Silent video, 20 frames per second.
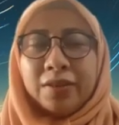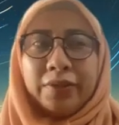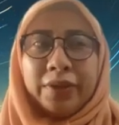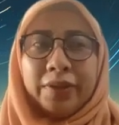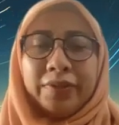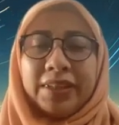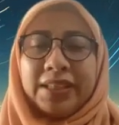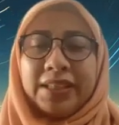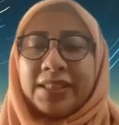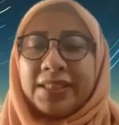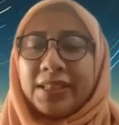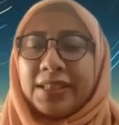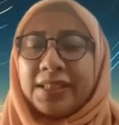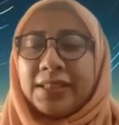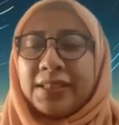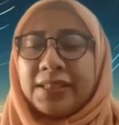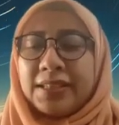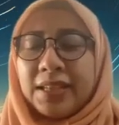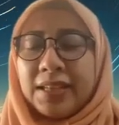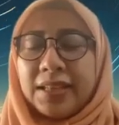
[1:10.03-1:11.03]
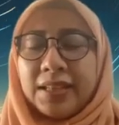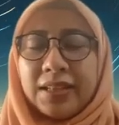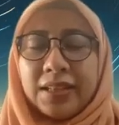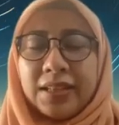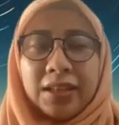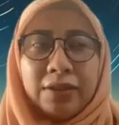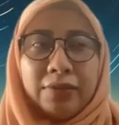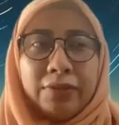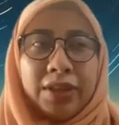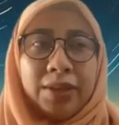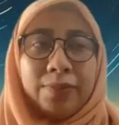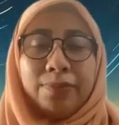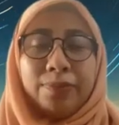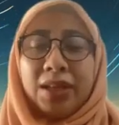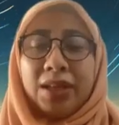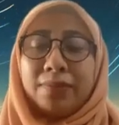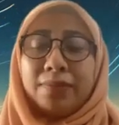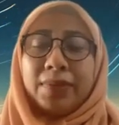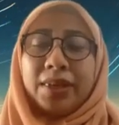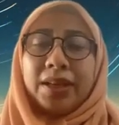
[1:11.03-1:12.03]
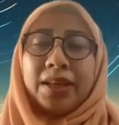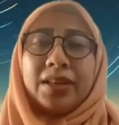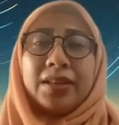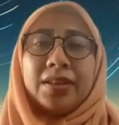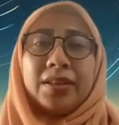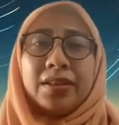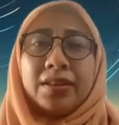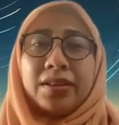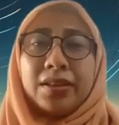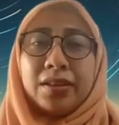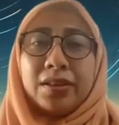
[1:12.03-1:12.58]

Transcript: with the sense that how we implement